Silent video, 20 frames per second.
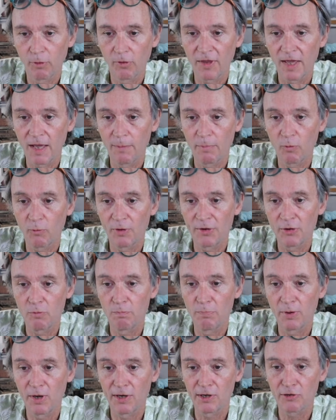there, but when you
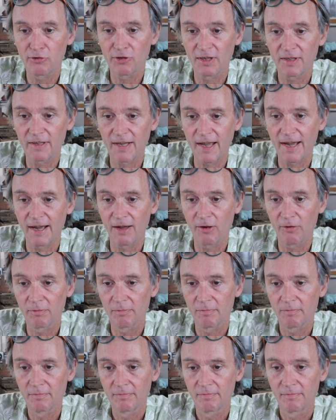burnish it down,
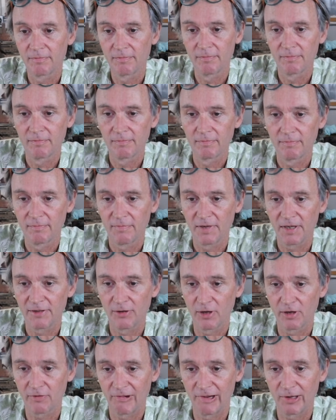that's
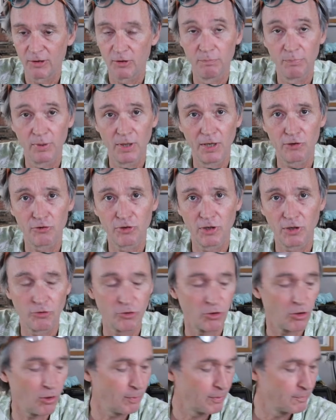not a very good burnishing
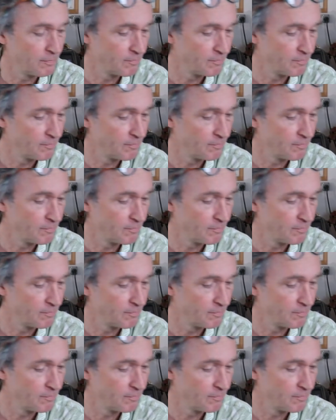job.